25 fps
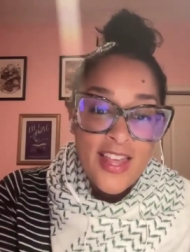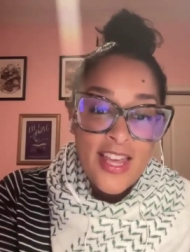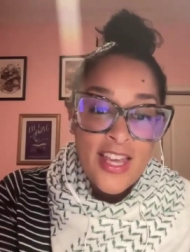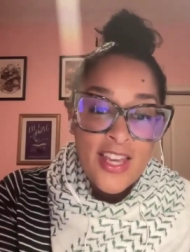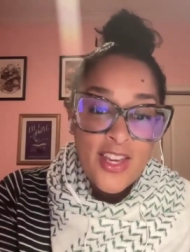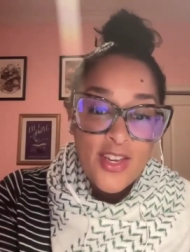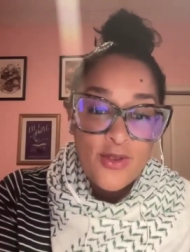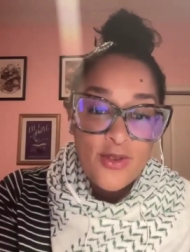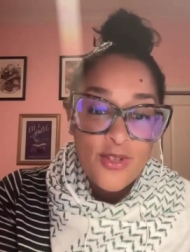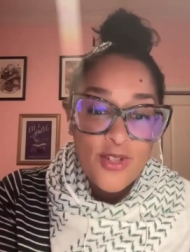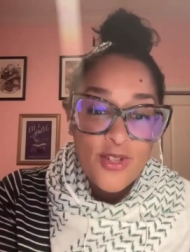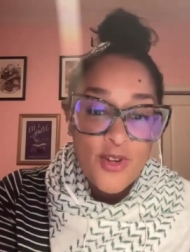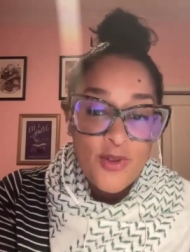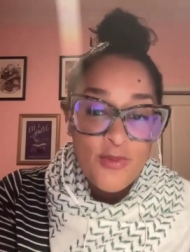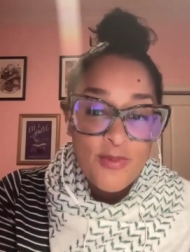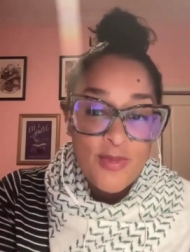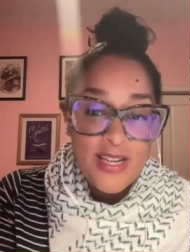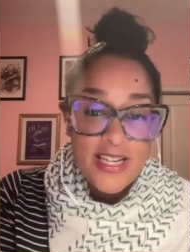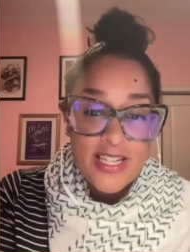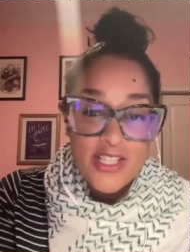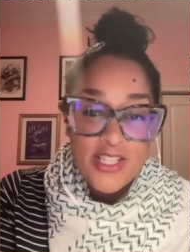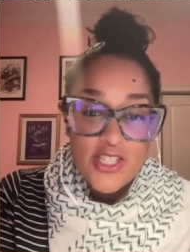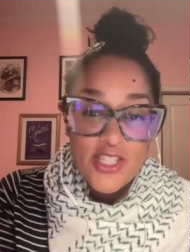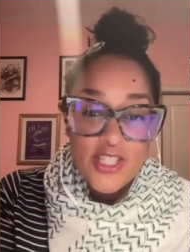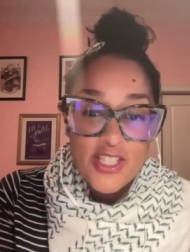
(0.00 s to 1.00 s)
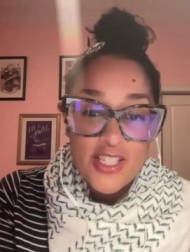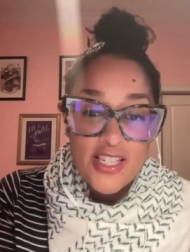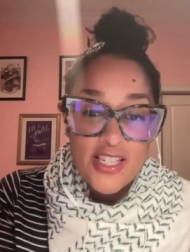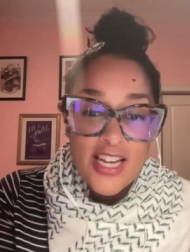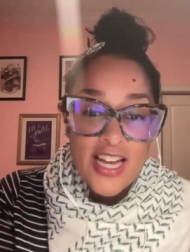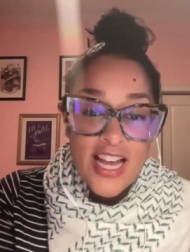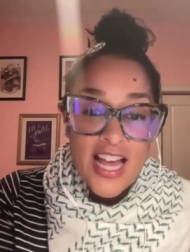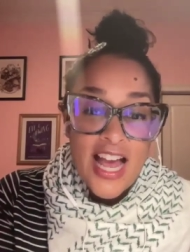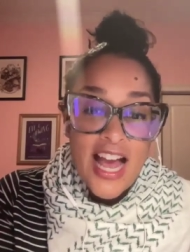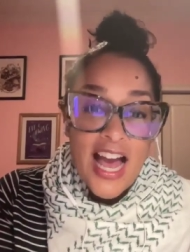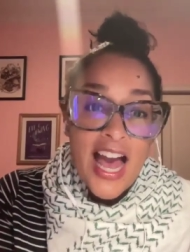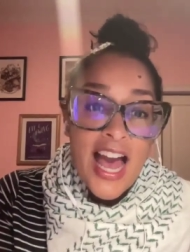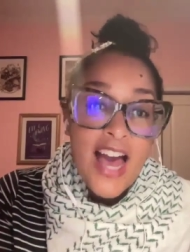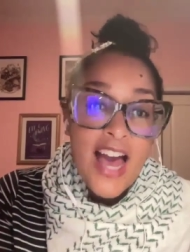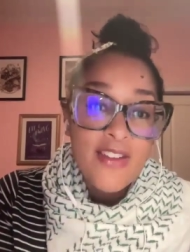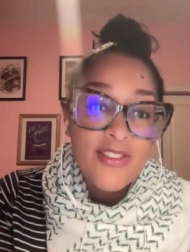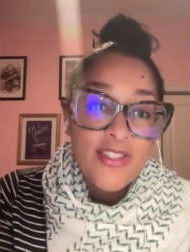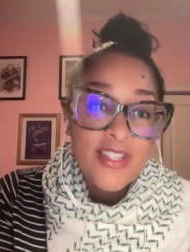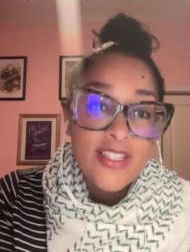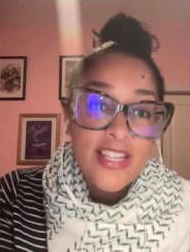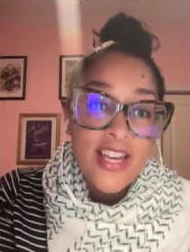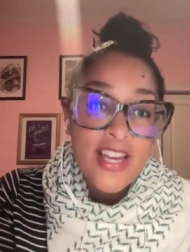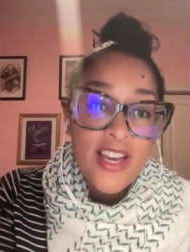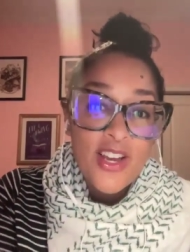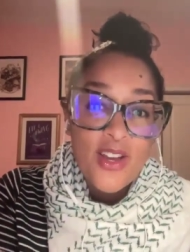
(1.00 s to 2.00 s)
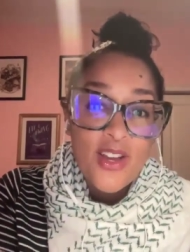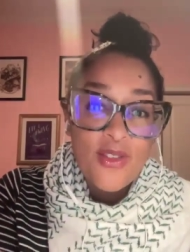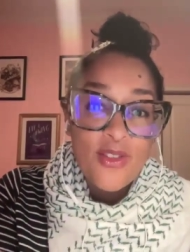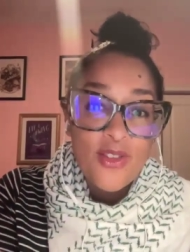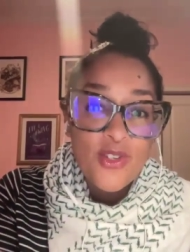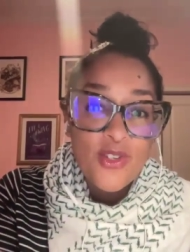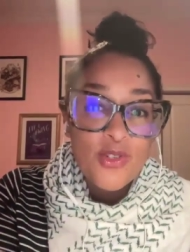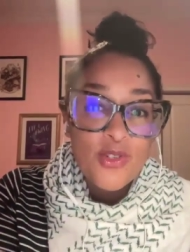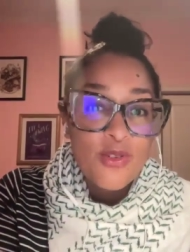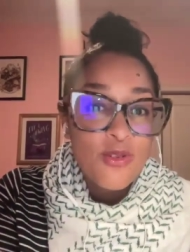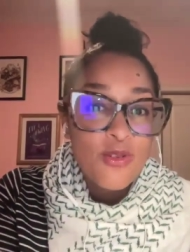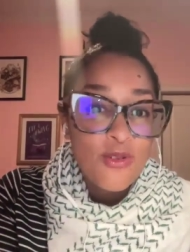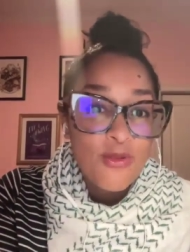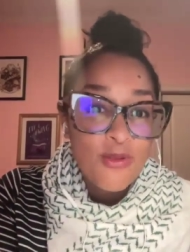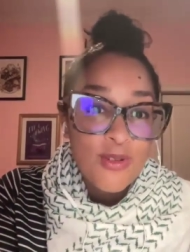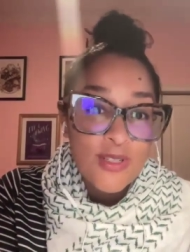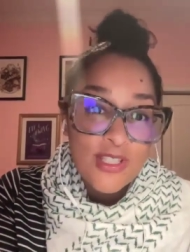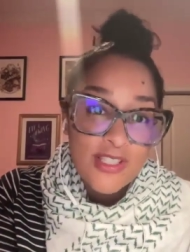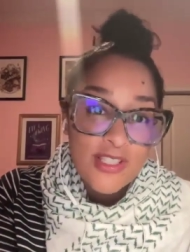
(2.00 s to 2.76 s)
Thank you so much. I have to tell you the truth,